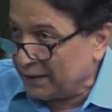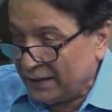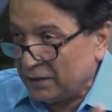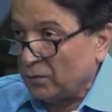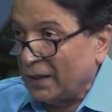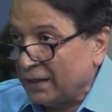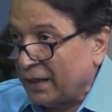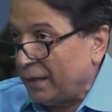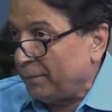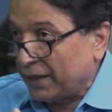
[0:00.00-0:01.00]
he is one
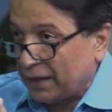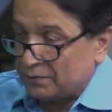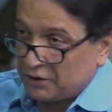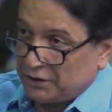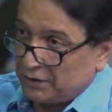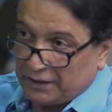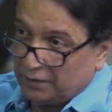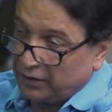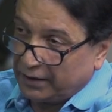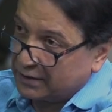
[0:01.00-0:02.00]
guy perhaps
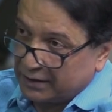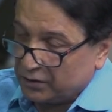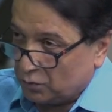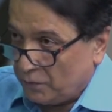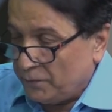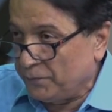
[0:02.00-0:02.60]
she will listen to.